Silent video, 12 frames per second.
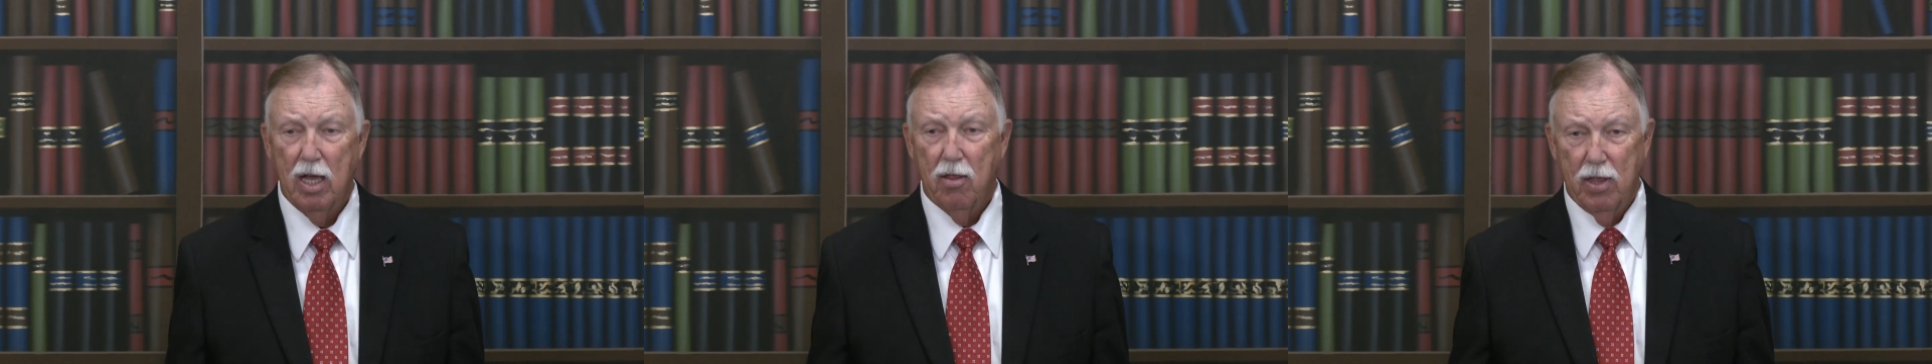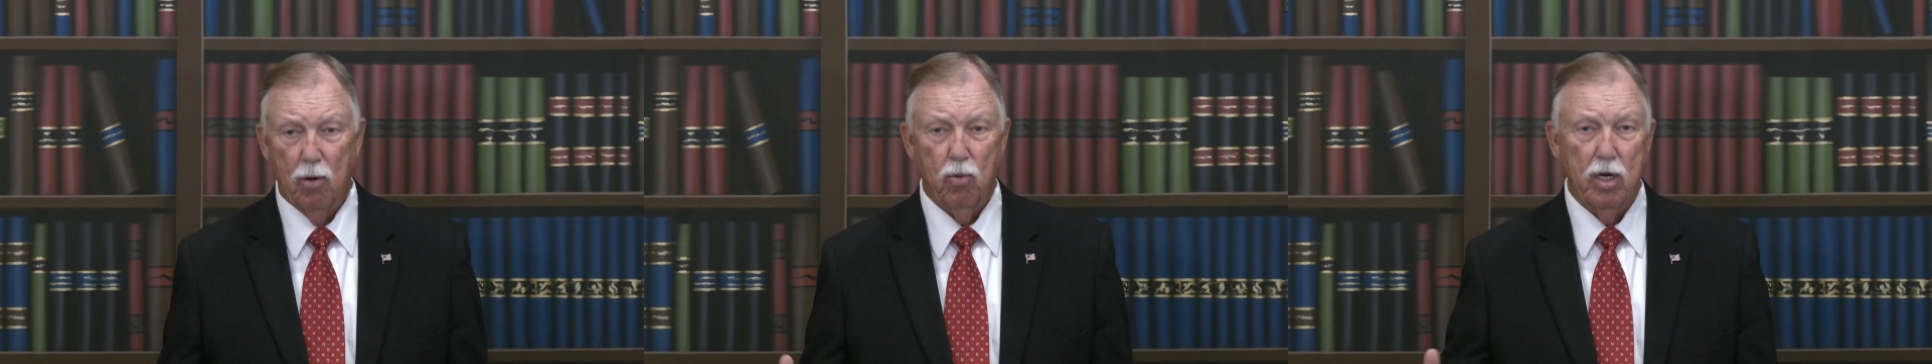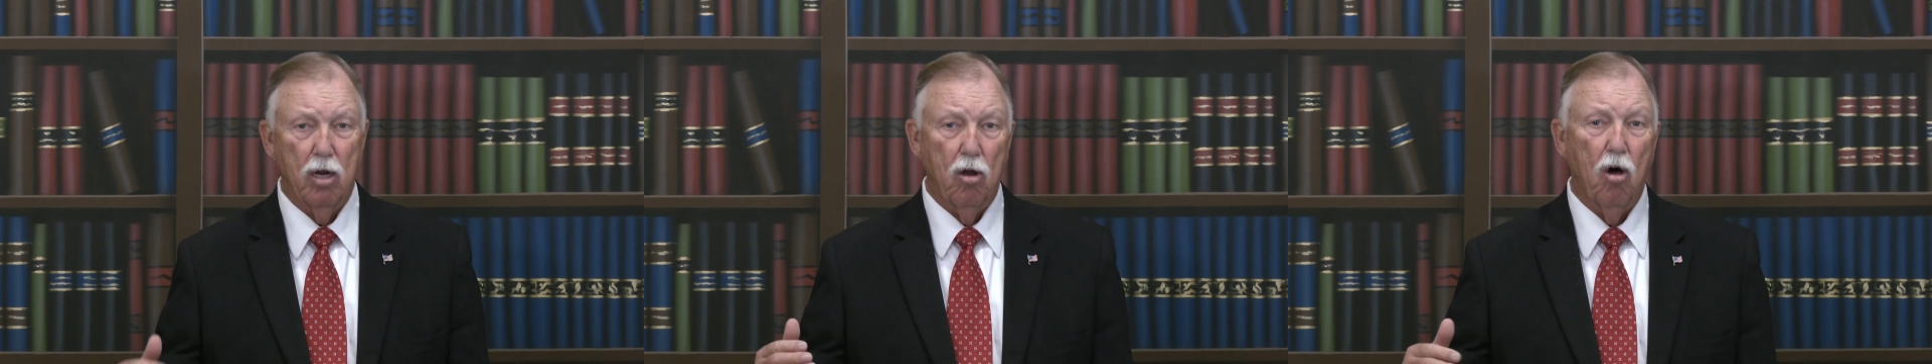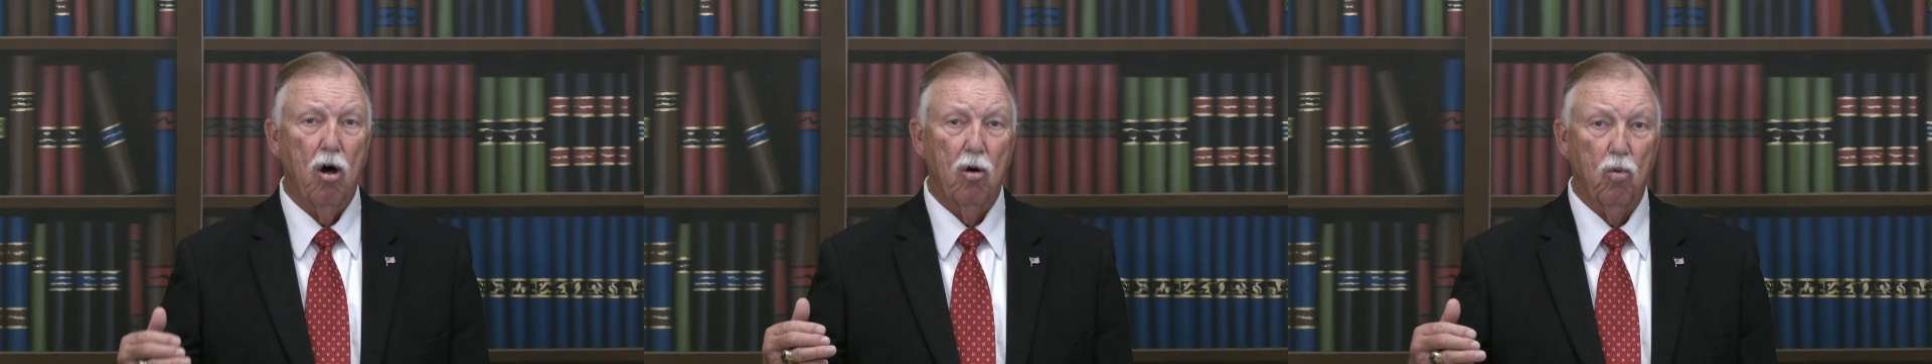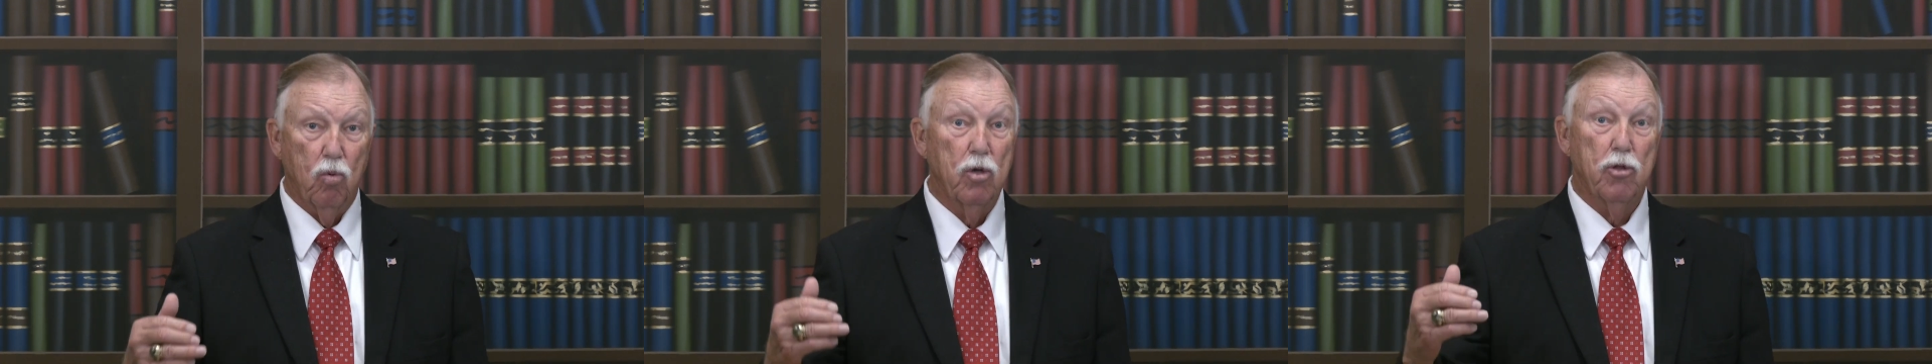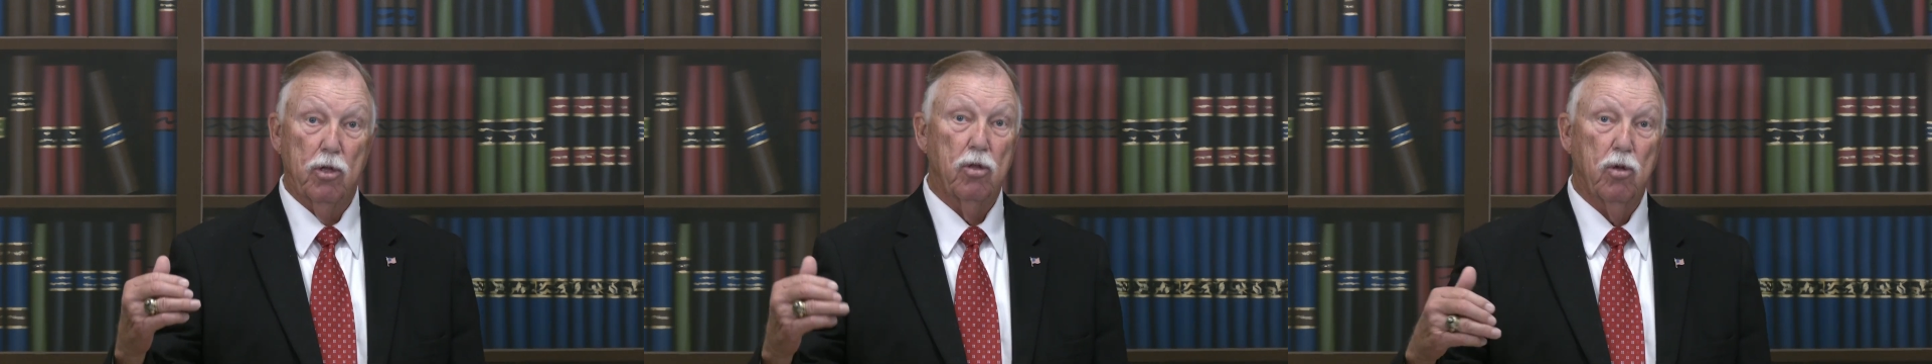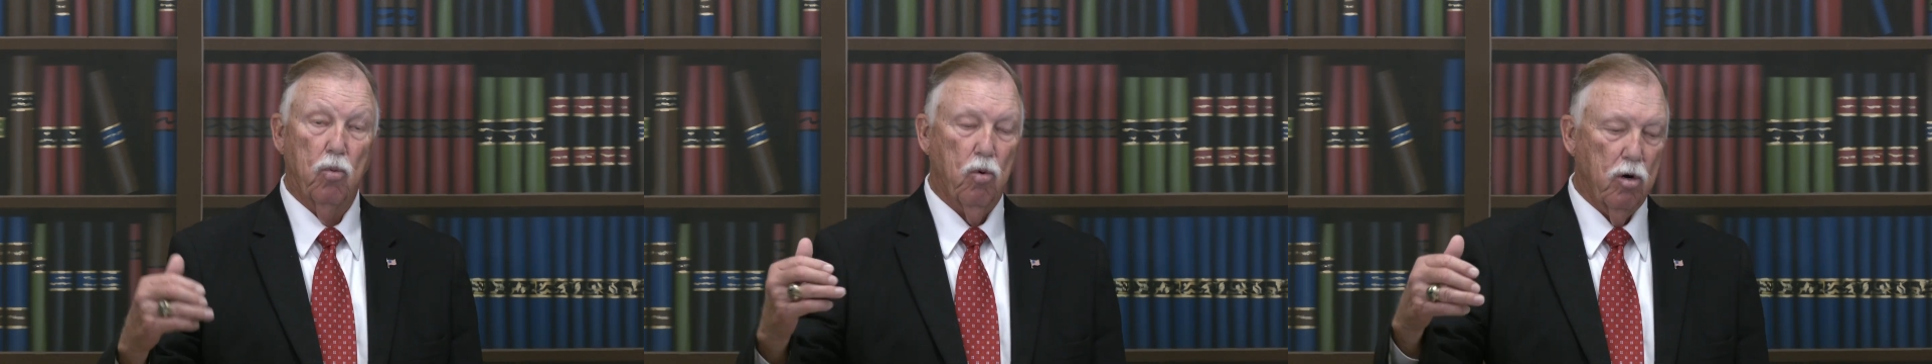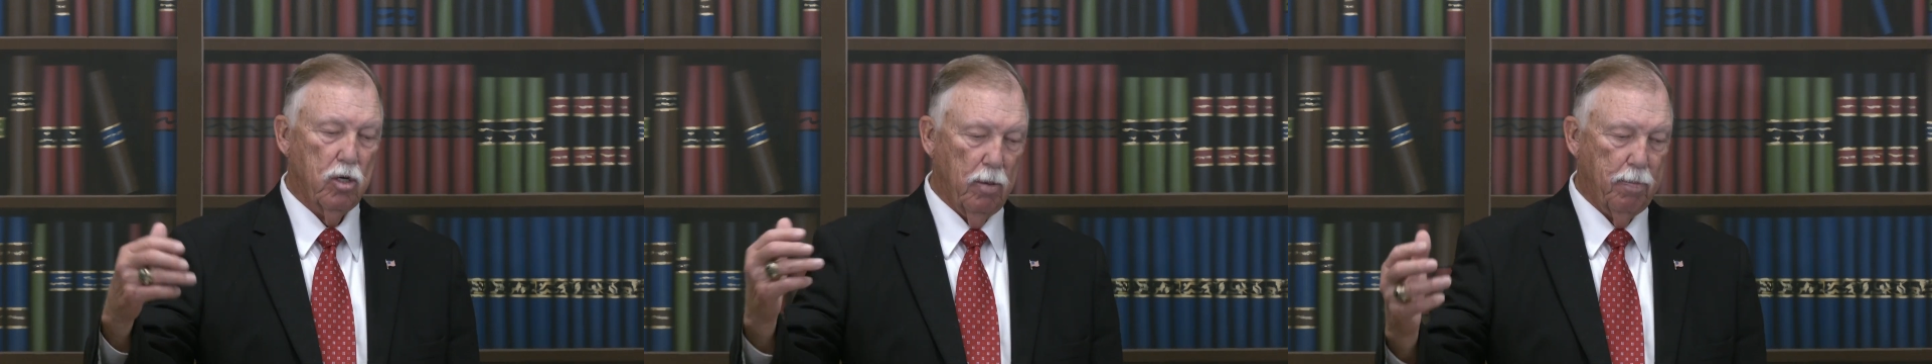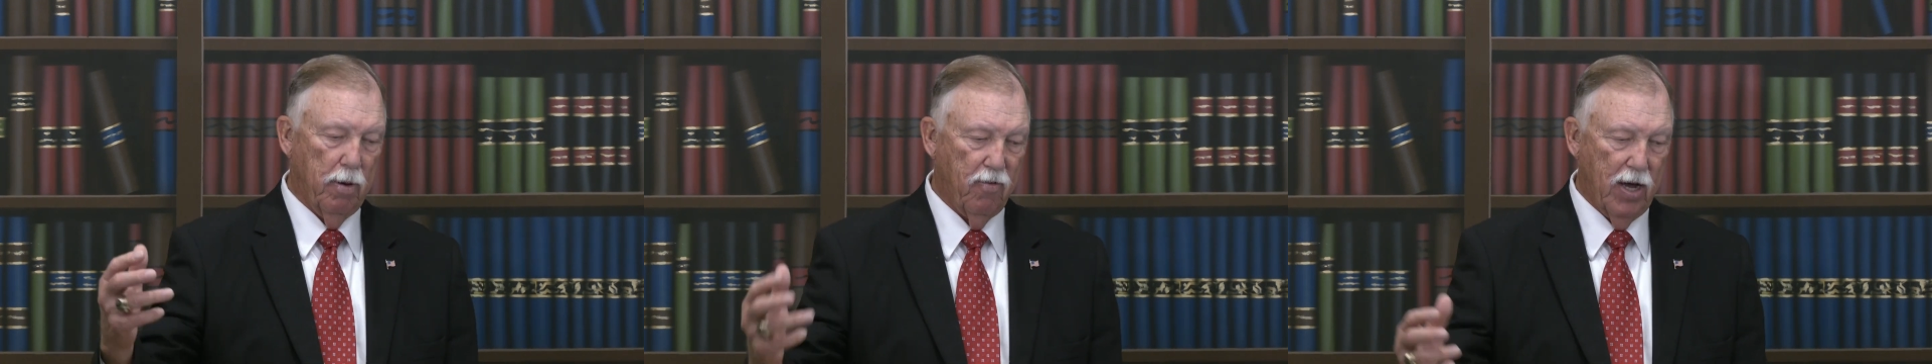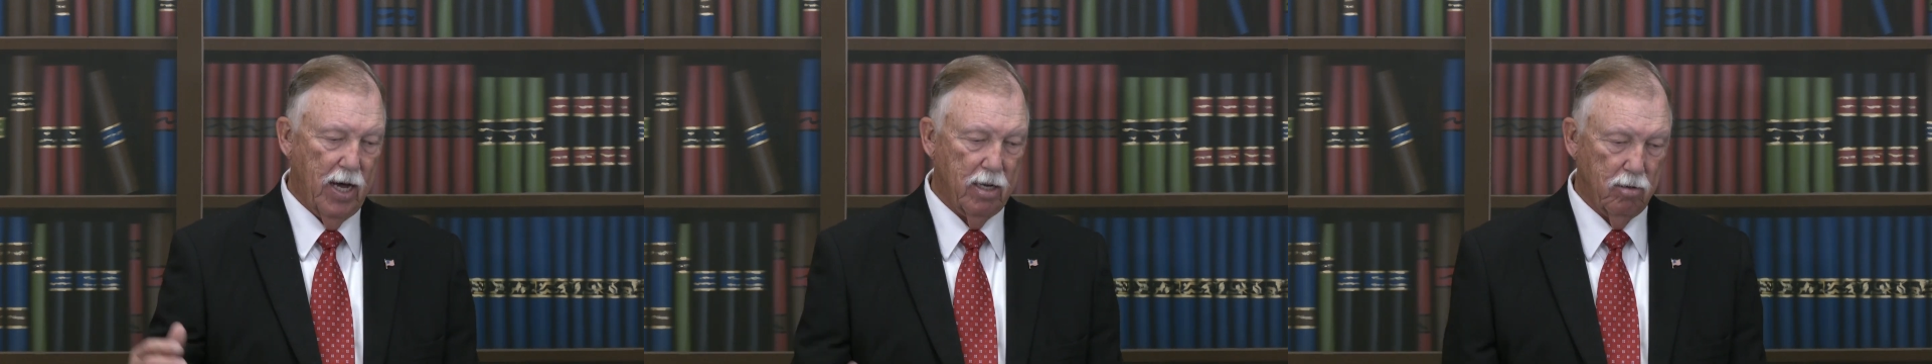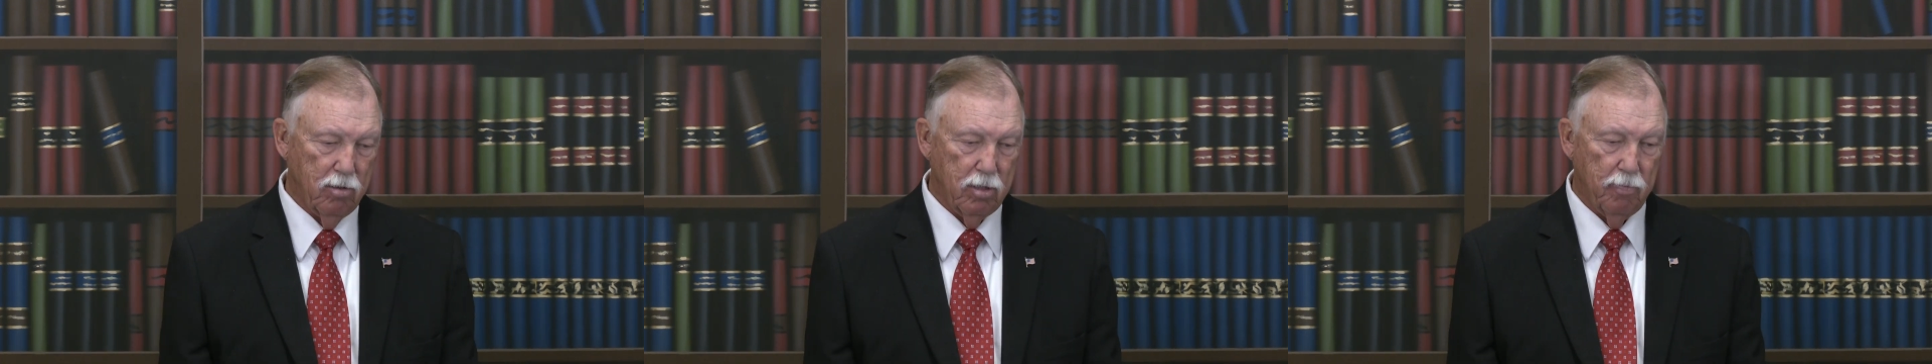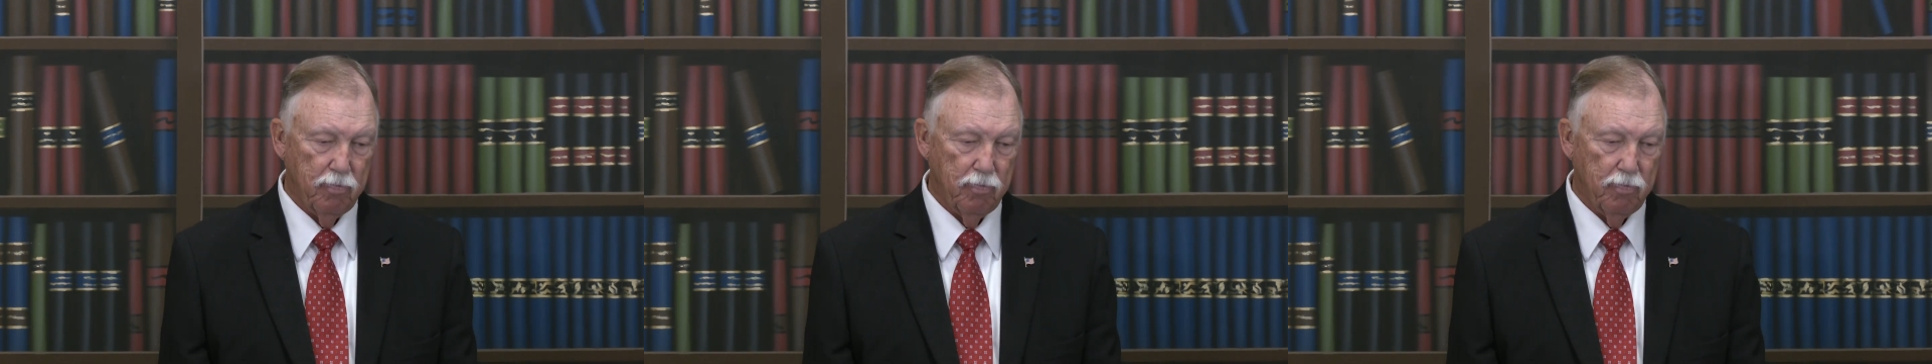that went along with the worship of idols.